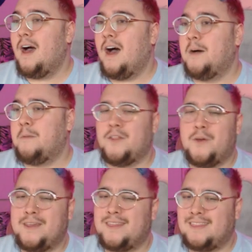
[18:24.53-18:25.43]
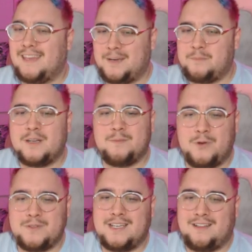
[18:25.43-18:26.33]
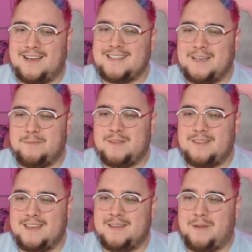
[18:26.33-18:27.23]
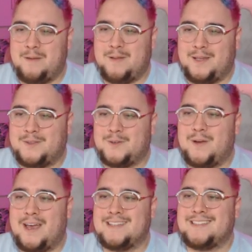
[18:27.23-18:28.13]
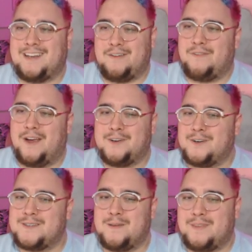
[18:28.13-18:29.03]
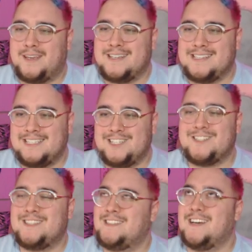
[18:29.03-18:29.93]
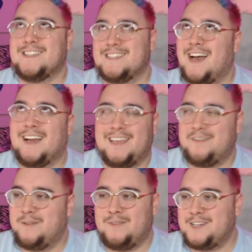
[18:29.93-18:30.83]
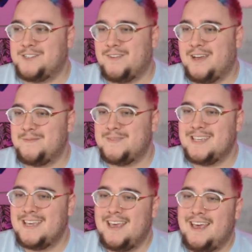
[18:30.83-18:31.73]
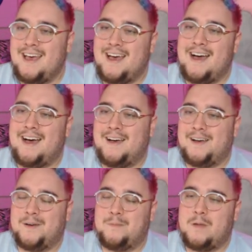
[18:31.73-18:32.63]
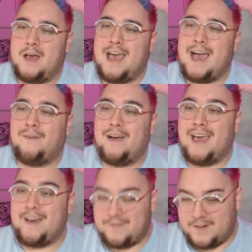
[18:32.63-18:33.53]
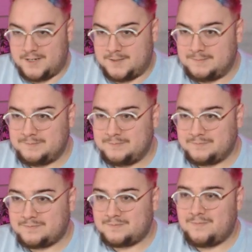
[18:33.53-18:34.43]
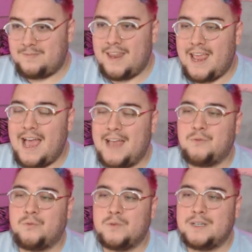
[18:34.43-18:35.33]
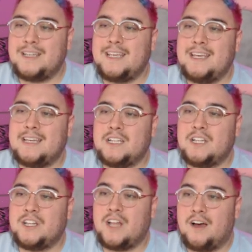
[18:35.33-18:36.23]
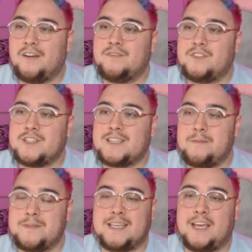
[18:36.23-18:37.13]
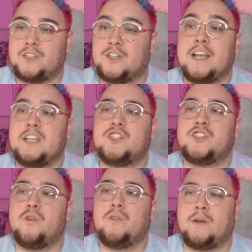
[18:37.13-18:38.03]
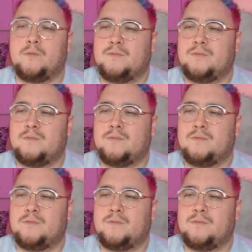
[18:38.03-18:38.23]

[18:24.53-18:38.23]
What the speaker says: Although I think I'm going to multi-class him in my playthrough as like a fighter or something, because he just does not give me ranger vibes. However, I really love just him as a character, and he's so like